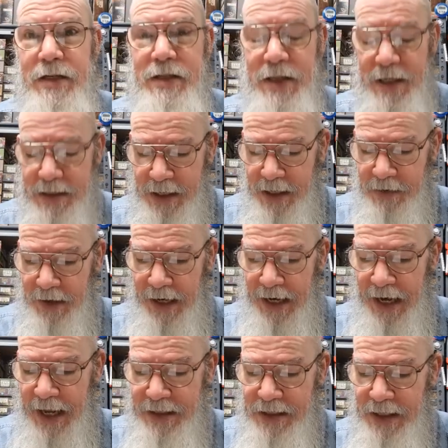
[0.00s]
it says here, a
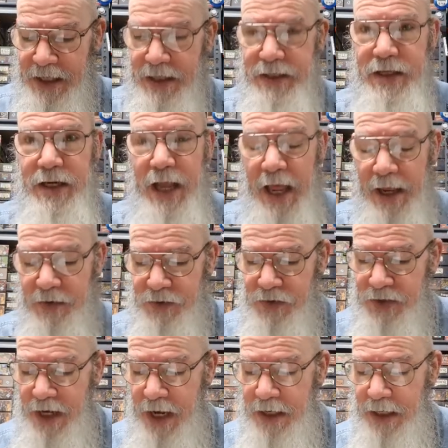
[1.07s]
classic is an
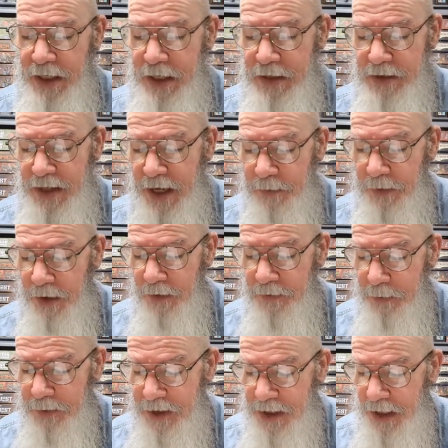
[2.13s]
outstanding example of
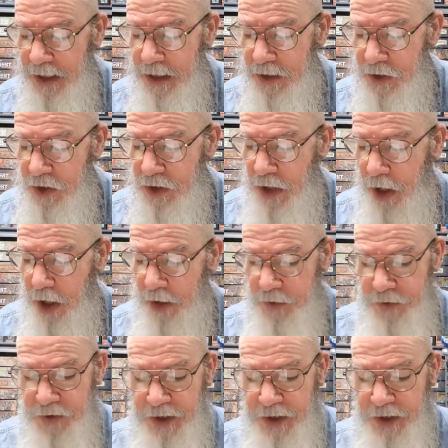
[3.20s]
a particular style,